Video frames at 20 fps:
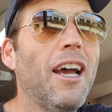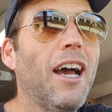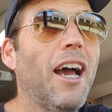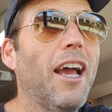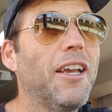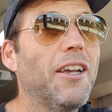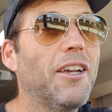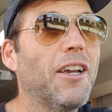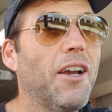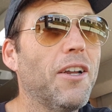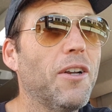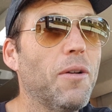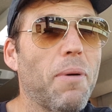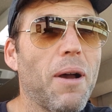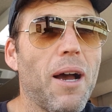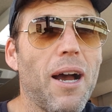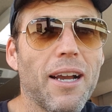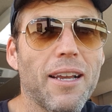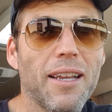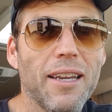Are you going to
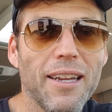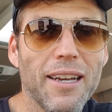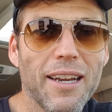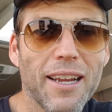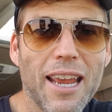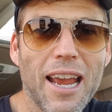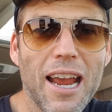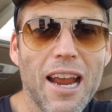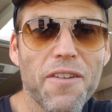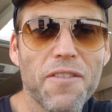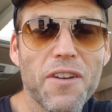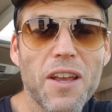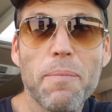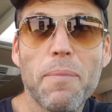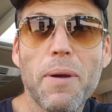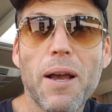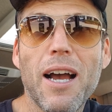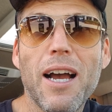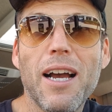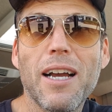park it in a caravan
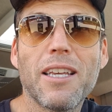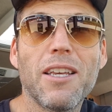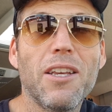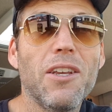park?